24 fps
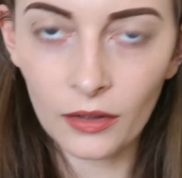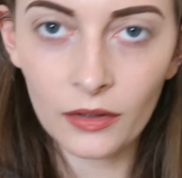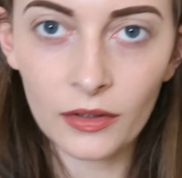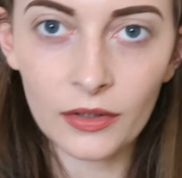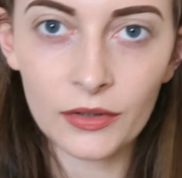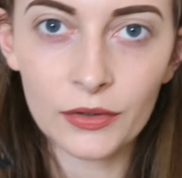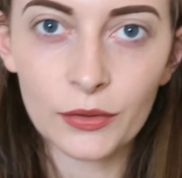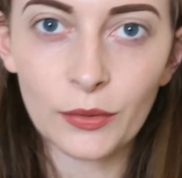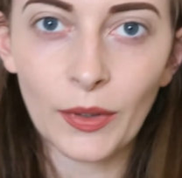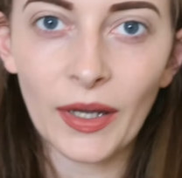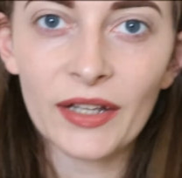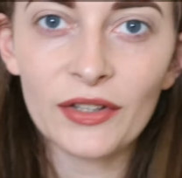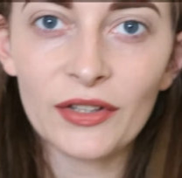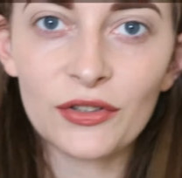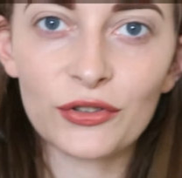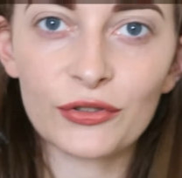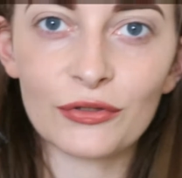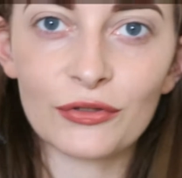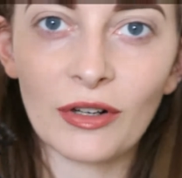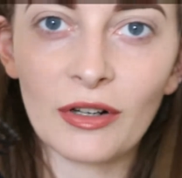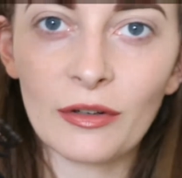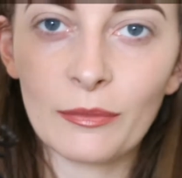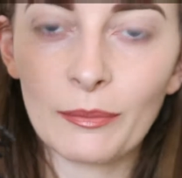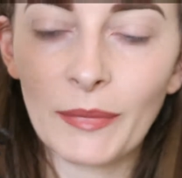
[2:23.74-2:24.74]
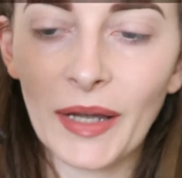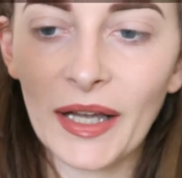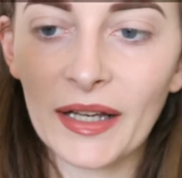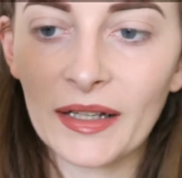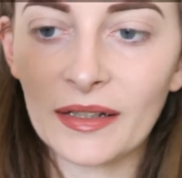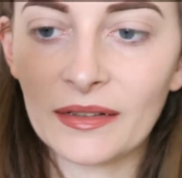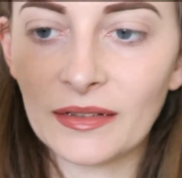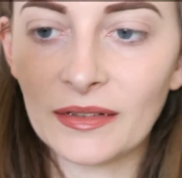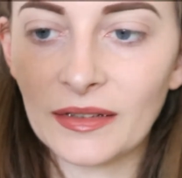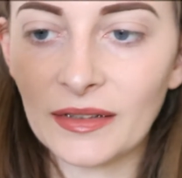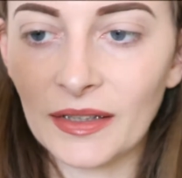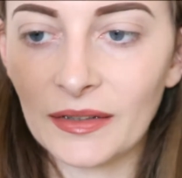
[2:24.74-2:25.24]
It's quite a strong
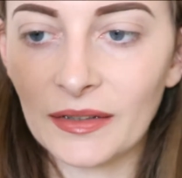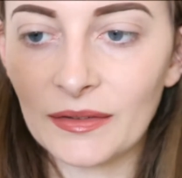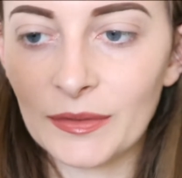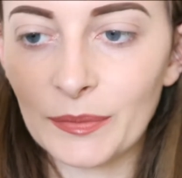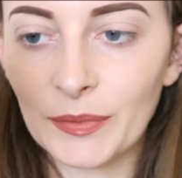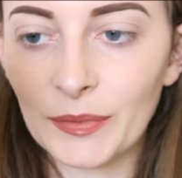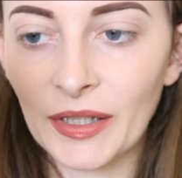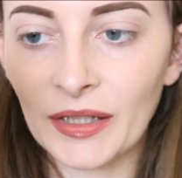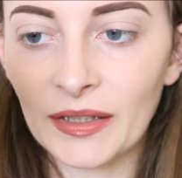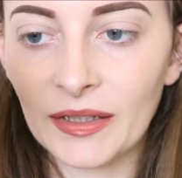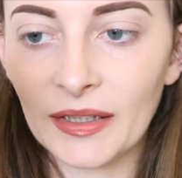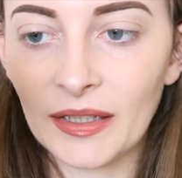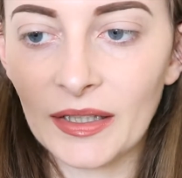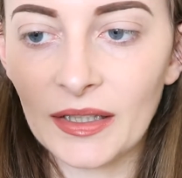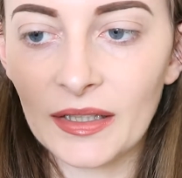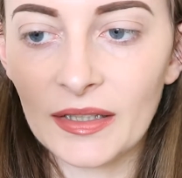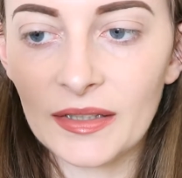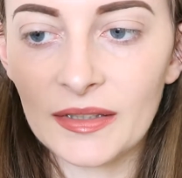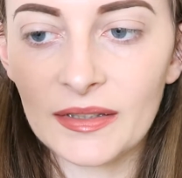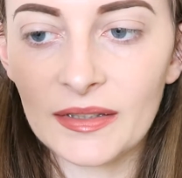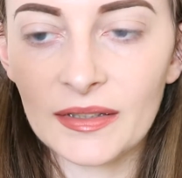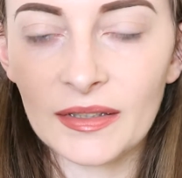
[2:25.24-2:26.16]
magnet though, to be honest.